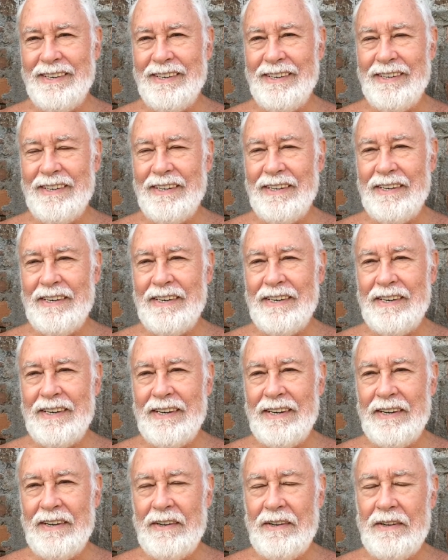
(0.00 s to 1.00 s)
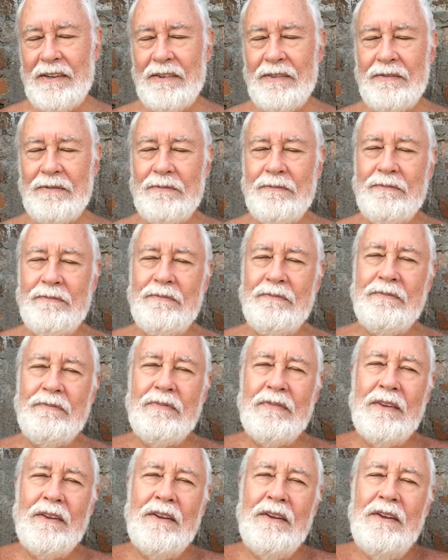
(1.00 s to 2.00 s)

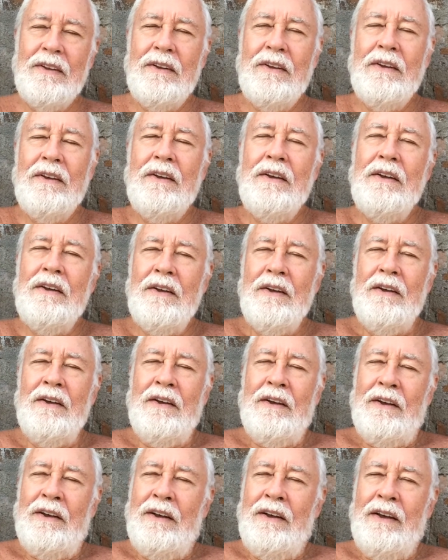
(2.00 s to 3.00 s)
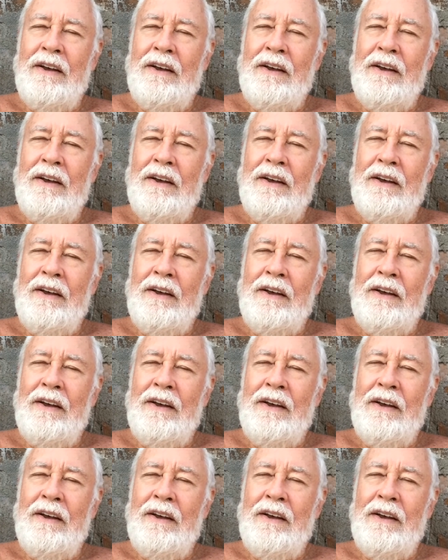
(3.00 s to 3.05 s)
Nobody speaks.